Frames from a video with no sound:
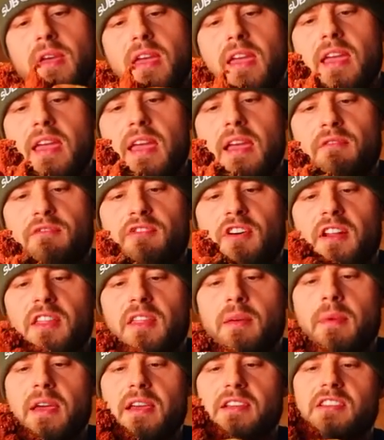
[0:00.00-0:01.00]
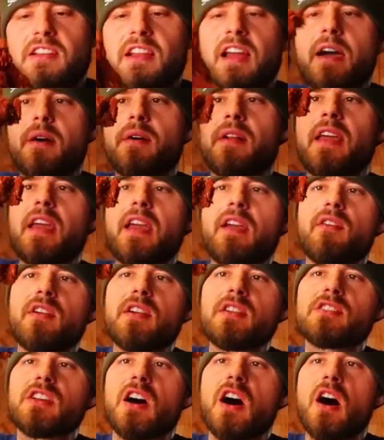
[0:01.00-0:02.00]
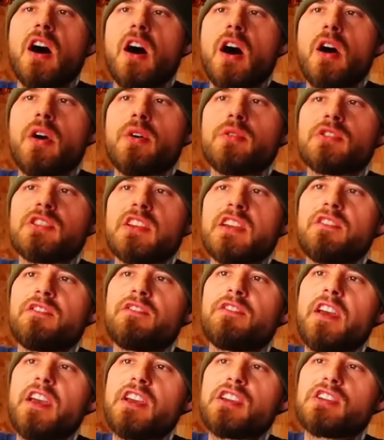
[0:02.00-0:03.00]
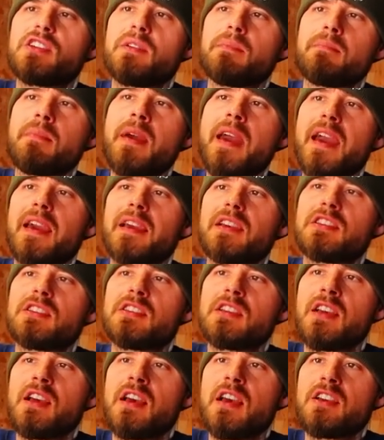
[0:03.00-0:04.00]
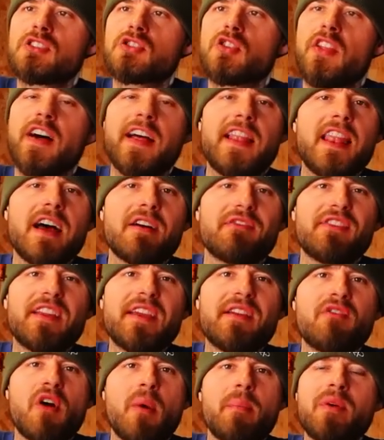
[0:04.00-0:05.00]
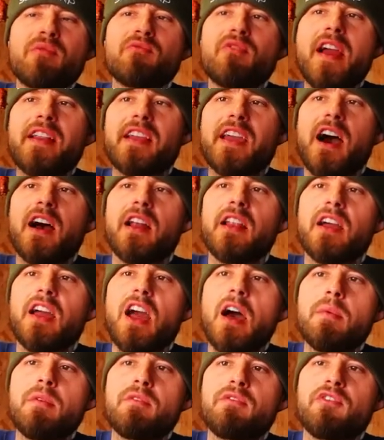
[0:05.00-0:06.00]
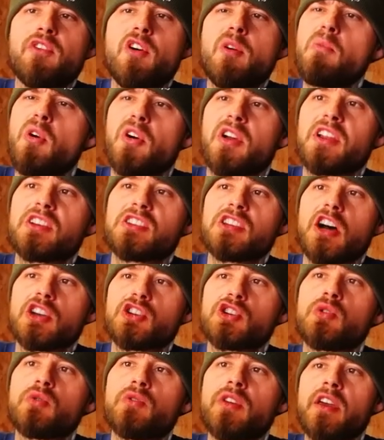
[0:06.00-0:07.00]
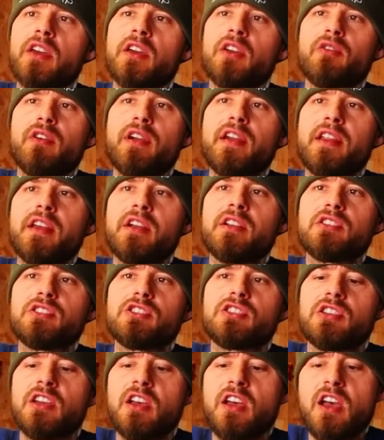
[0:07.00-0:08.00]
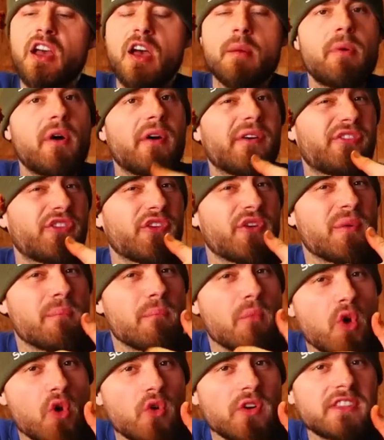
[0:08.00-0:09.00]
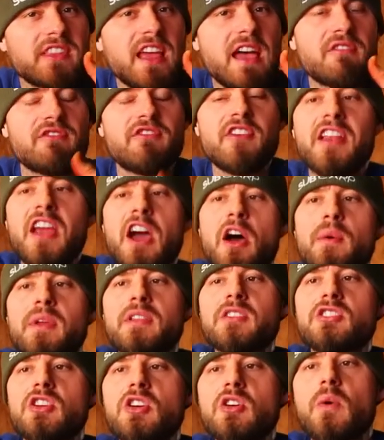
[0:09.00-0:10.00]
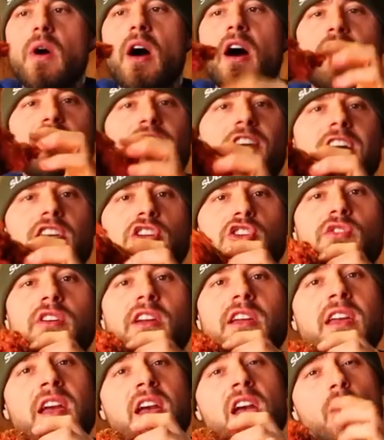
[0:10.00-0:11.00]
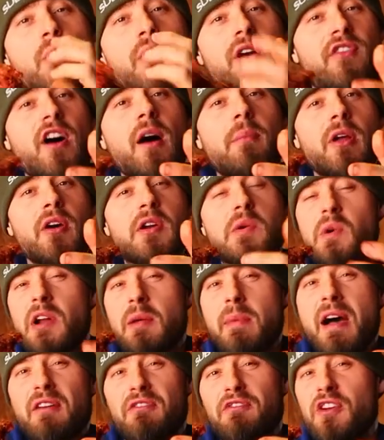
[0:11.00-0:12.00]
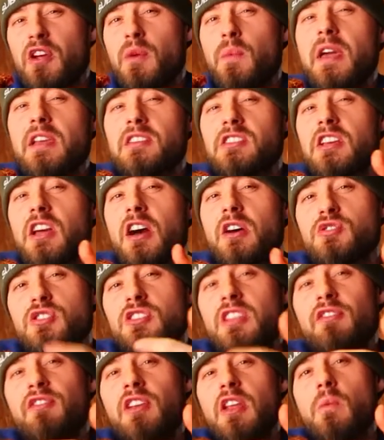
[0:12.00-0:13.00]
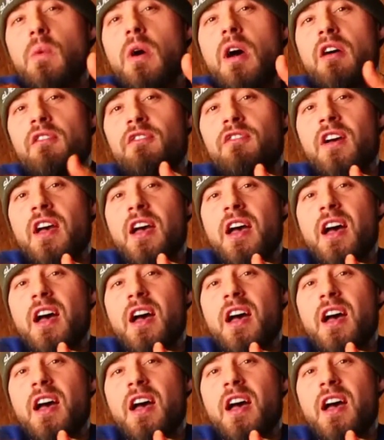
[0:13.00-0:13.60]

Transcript: me in front of the mixer now, and here is our OG fish mix. It's got that lovely robin red colour coming through. I'm not going to touch on all the ingredients, but for a more in-depth video into our factory, we have uploaded one about 3 weeks ago, so definitely worth